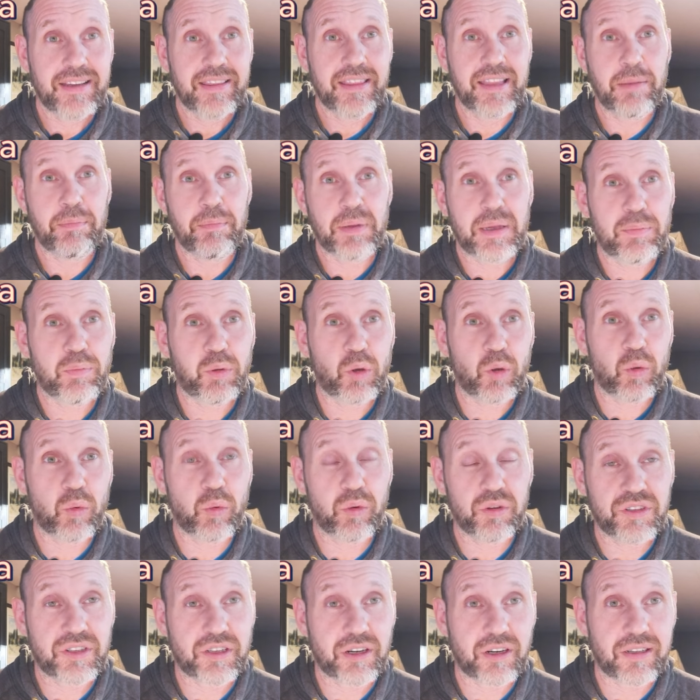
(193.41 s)
Then people
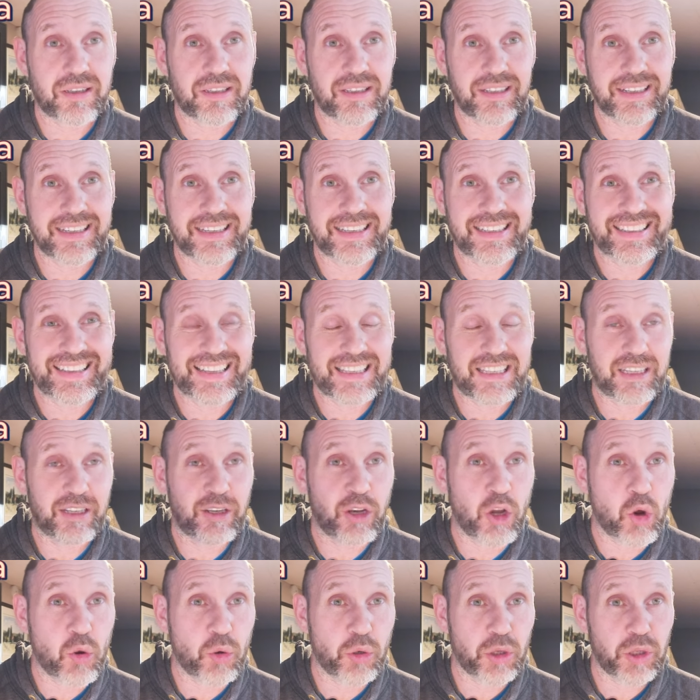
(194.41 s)
will start to get to
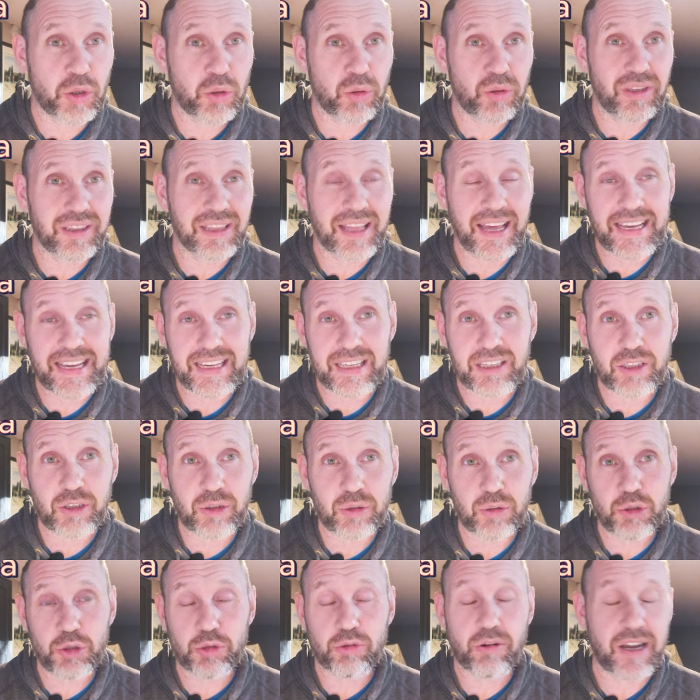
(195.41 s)
know you, like
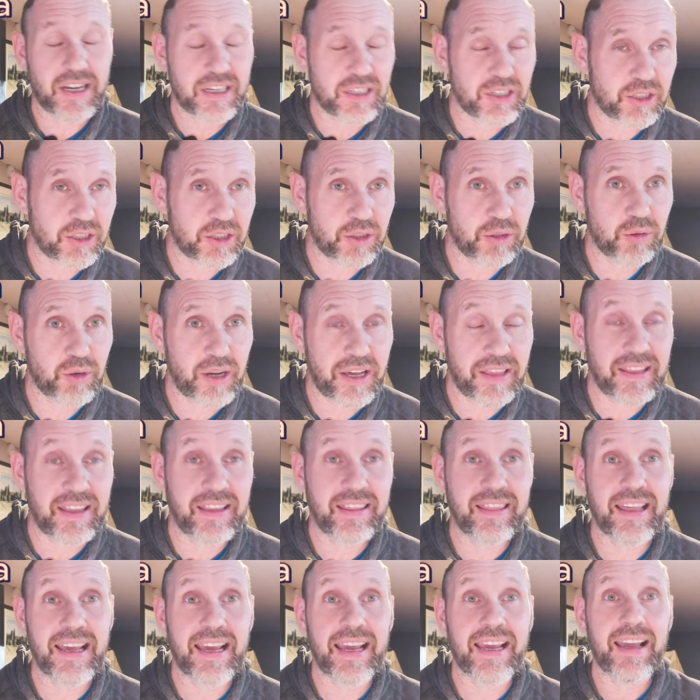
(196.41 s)
you, trust you, and
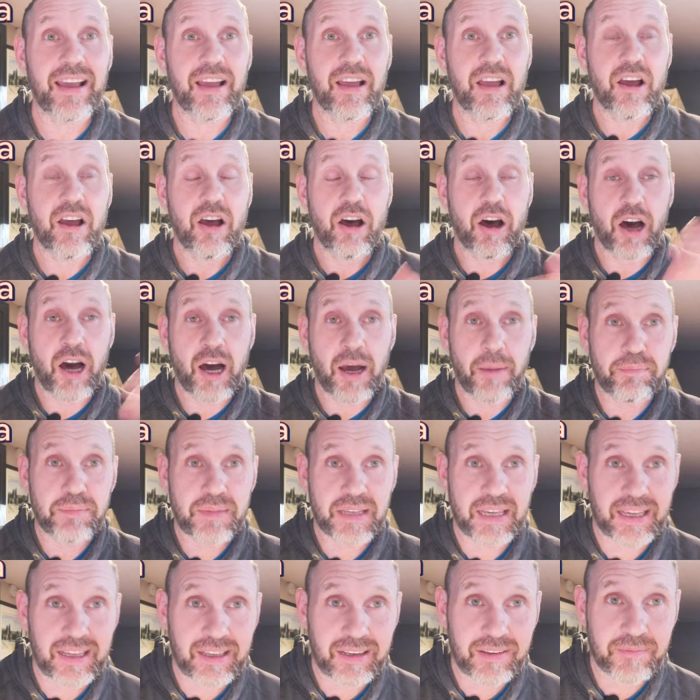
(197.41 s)
then they opt
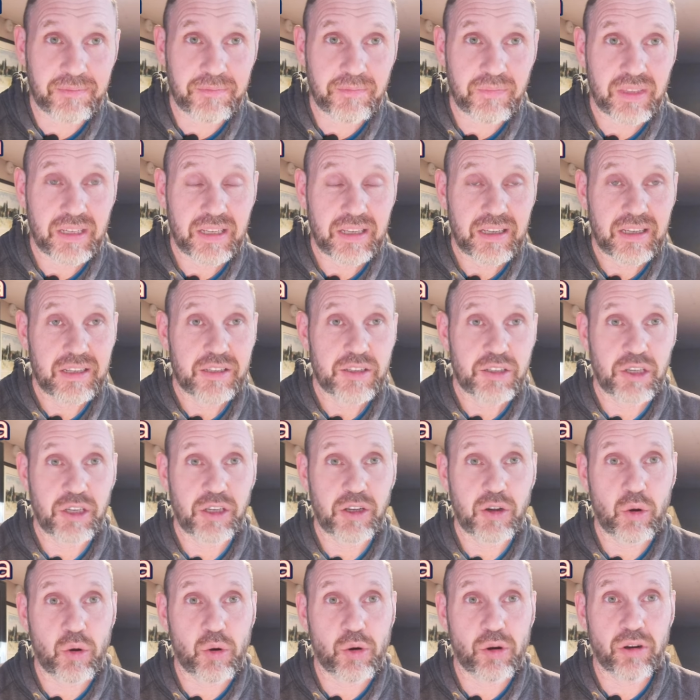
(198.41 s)
in
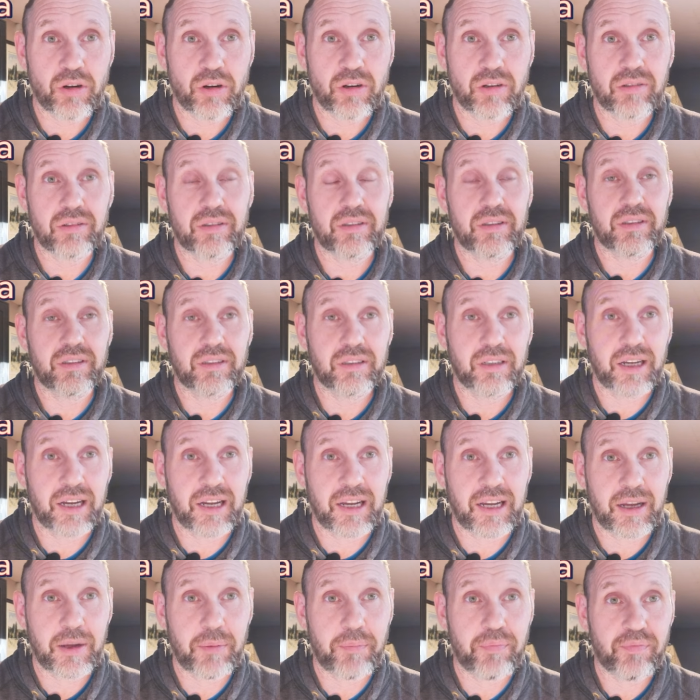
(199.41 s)
to your
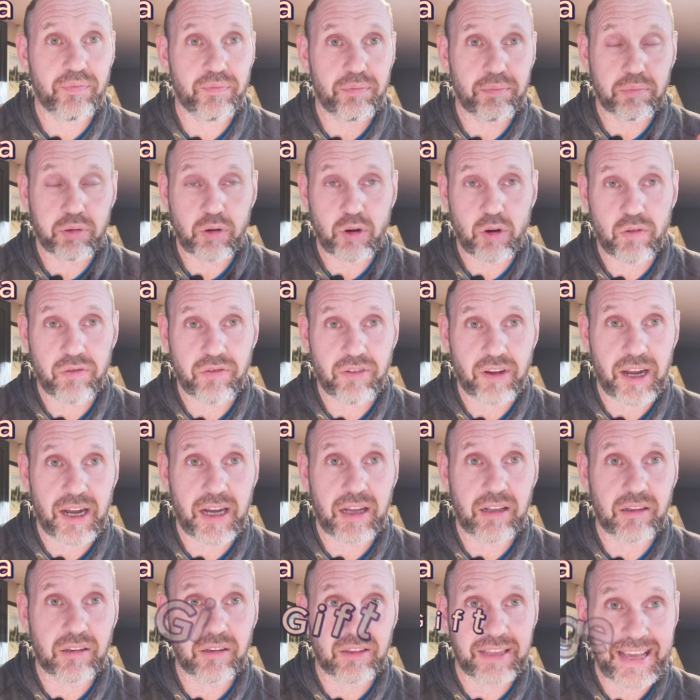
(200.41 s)

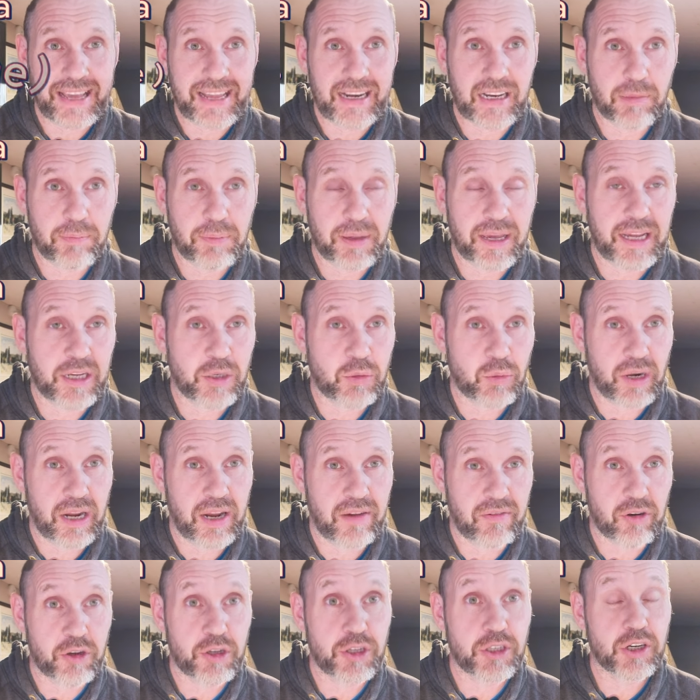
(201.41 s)
profile, landing page,
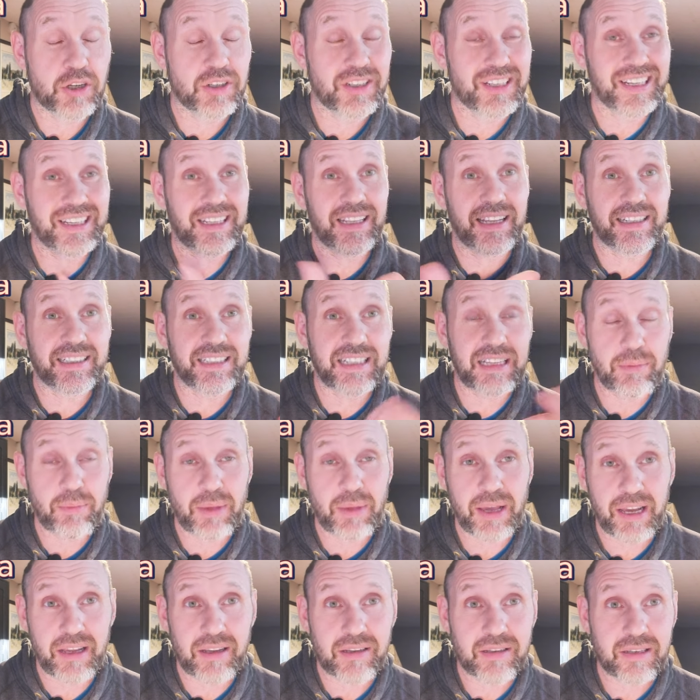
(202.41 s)
whatever. You start to collect
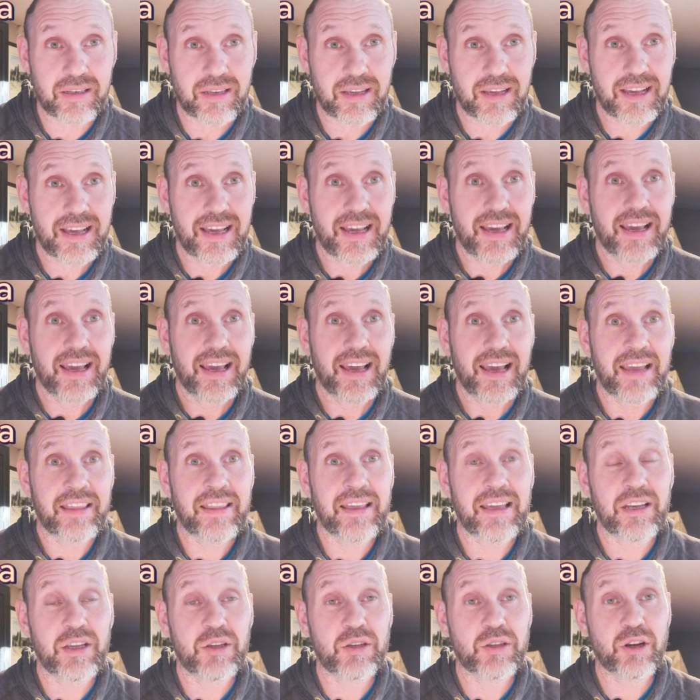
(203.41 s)
emails,
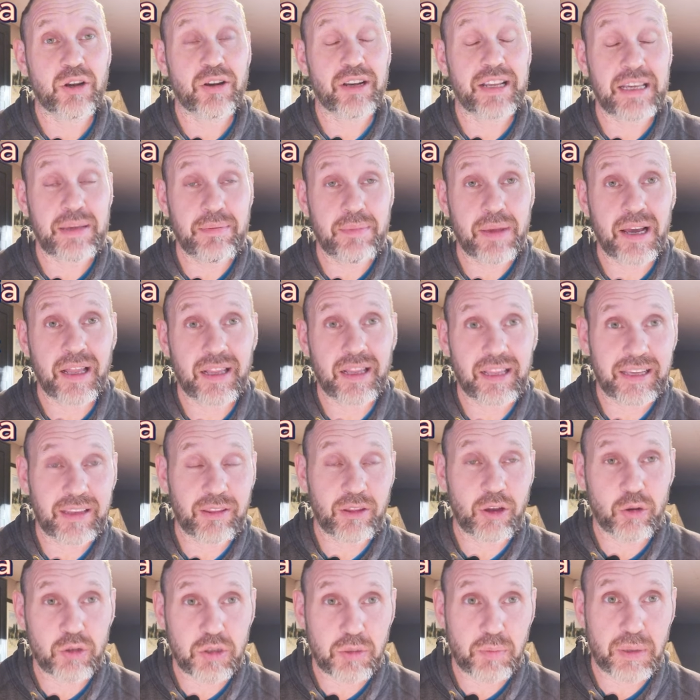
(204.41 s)
and then you start
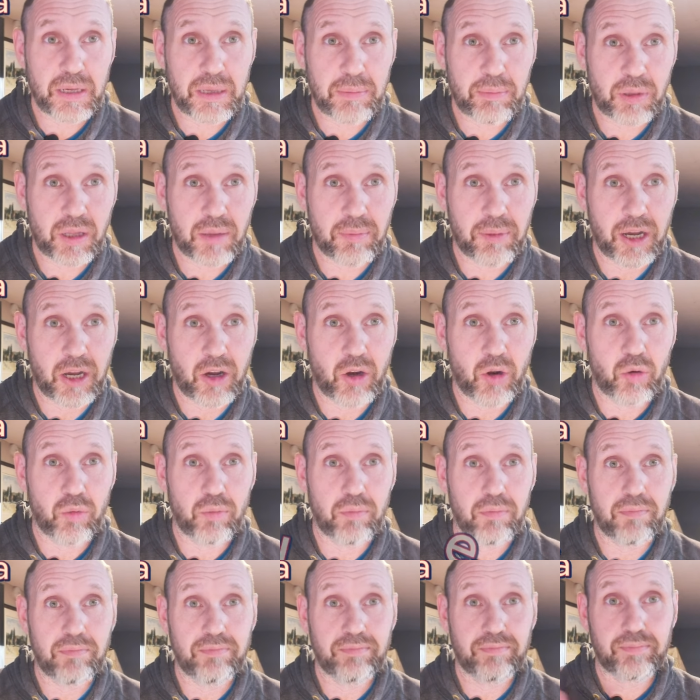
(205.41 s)
emailing those people
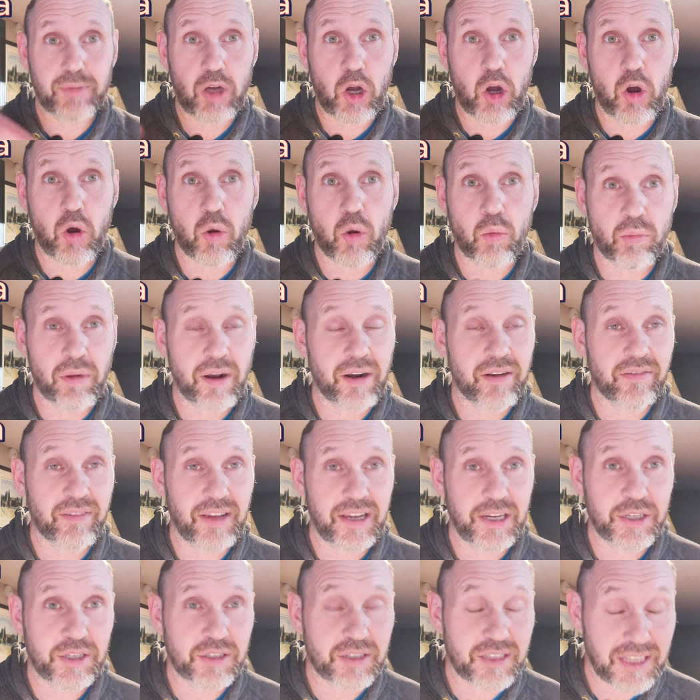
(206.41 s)
about home
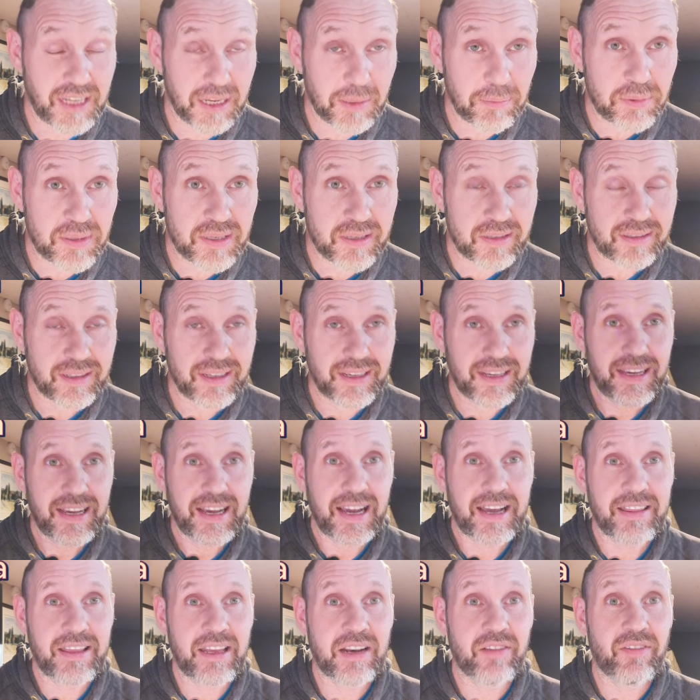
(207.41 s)
renovation tips.
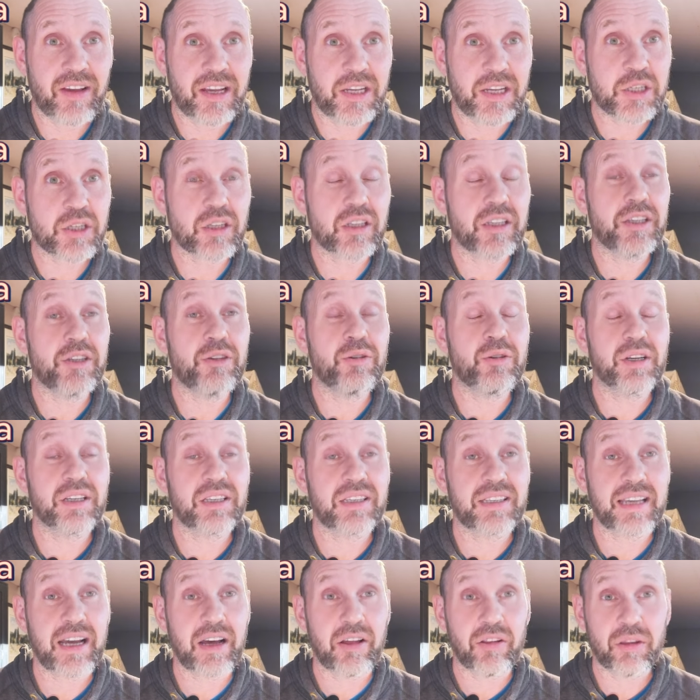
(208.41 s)
And then eventually you
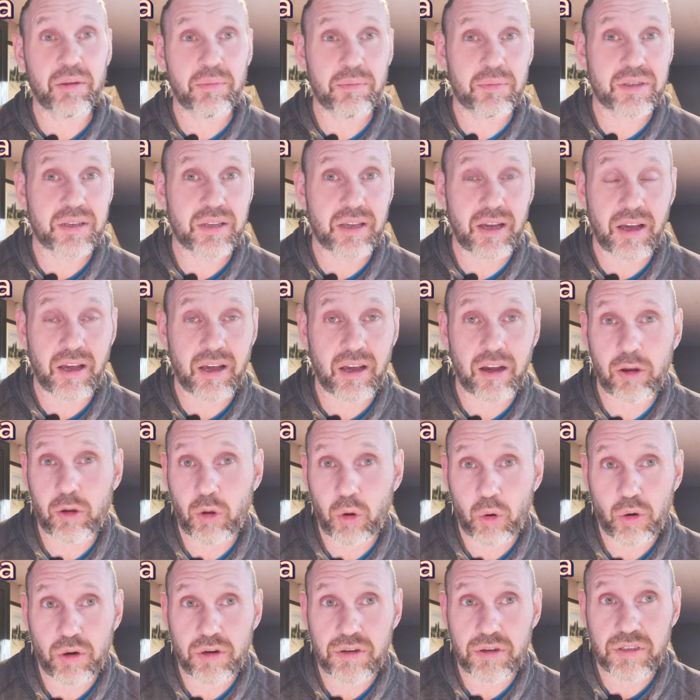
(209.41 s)
could sell them a
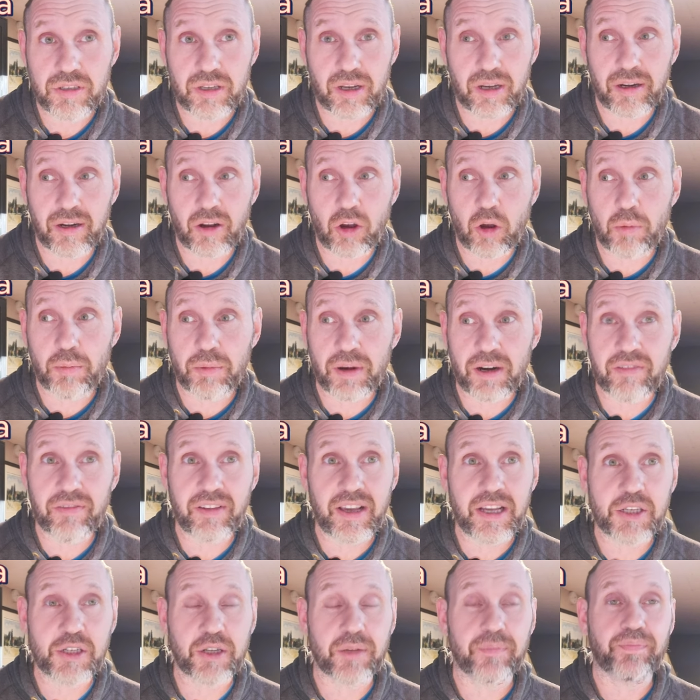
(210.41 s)
course on home
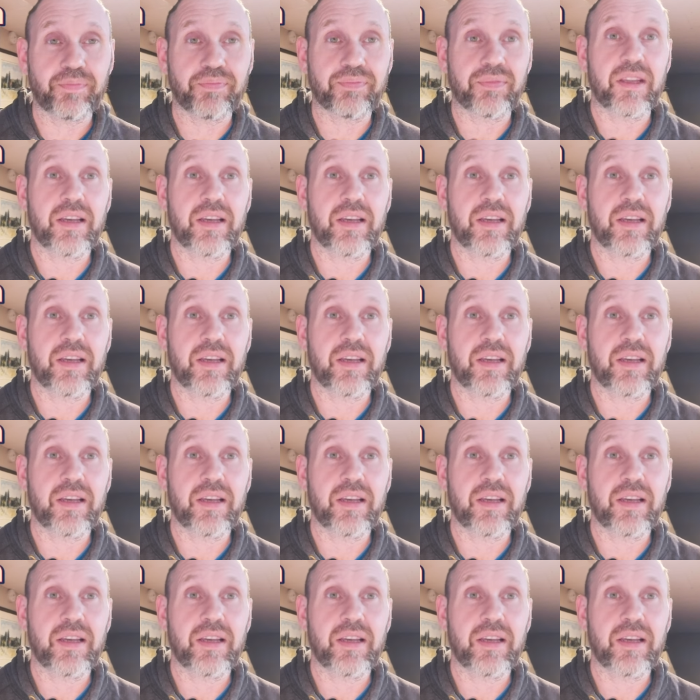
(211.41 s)
renovation,